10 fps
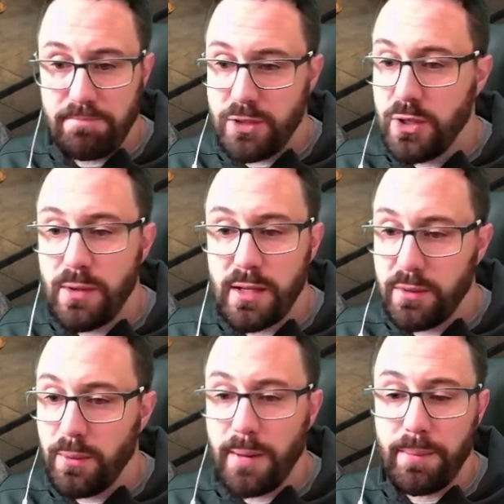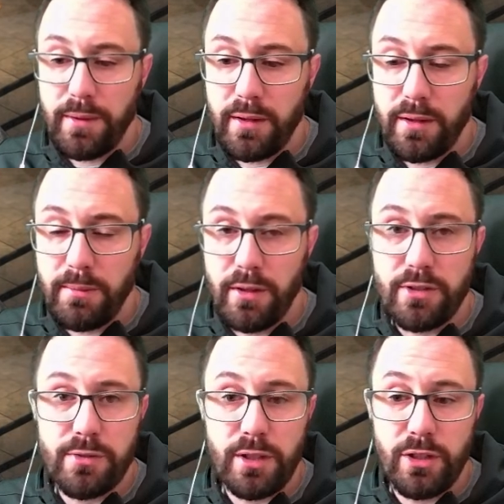two-handed weapon that the
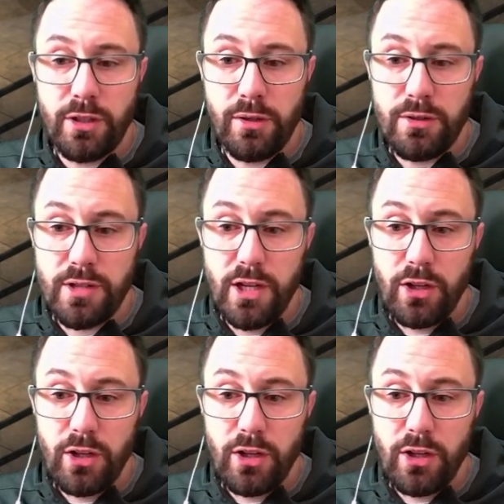mercenary can use,